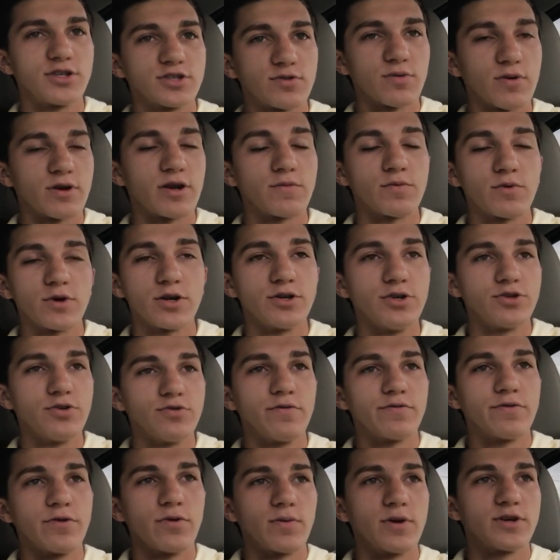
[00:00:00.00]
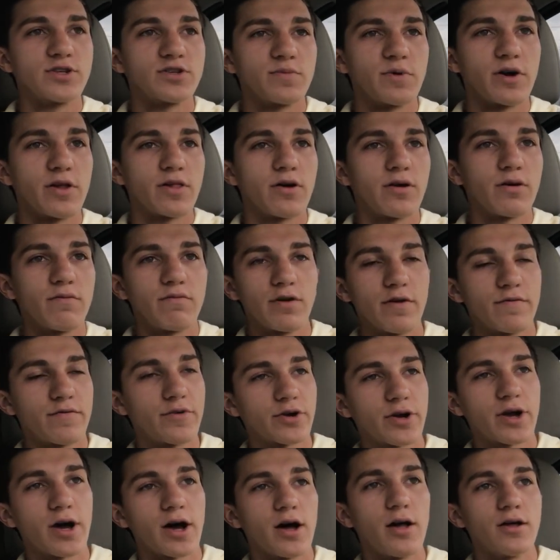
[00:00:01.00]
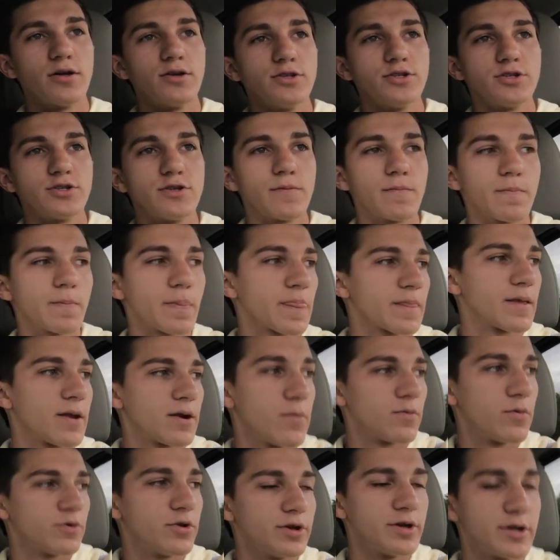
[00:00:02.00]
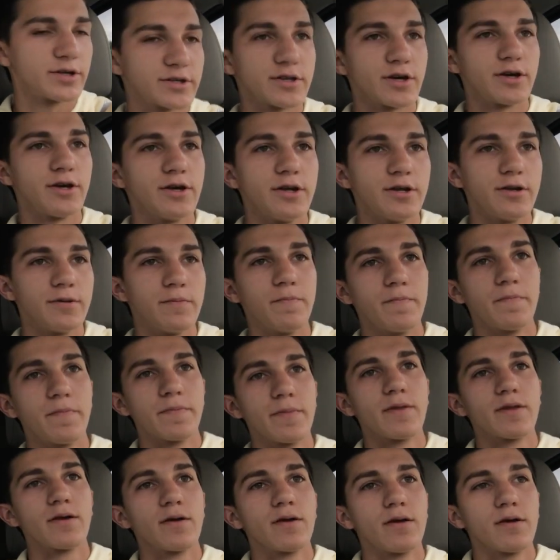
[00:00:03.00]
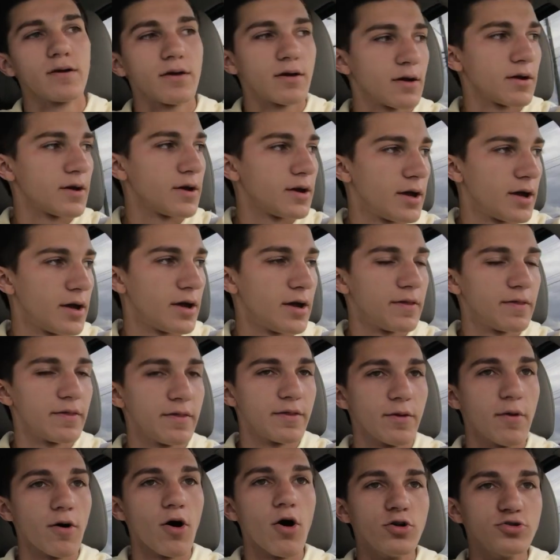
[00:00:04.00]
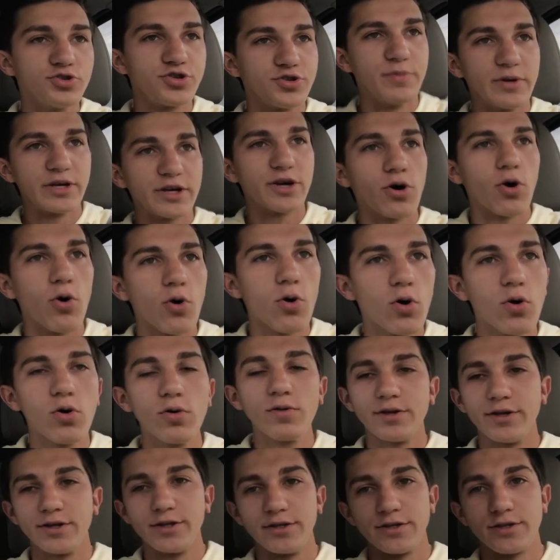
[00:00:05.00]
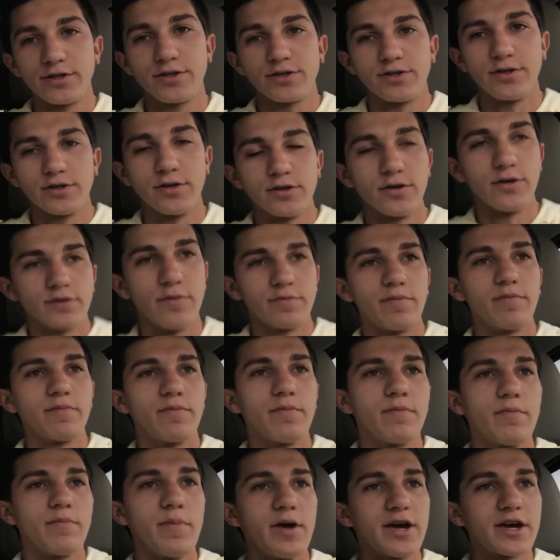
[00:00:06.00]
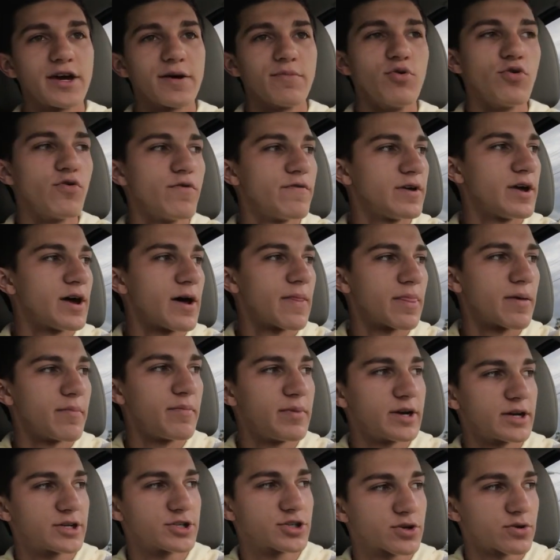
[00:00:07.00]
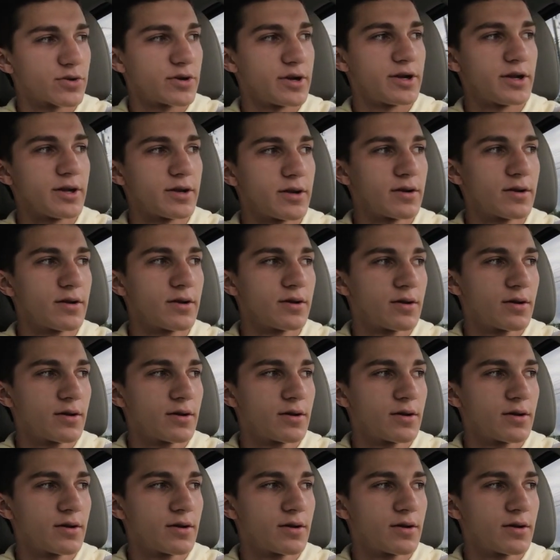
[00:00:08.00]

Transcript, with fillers: That's what I want to do for the rest of my life after college, and I'm really excited. And the ultimate goal is to make a movie on the big screen.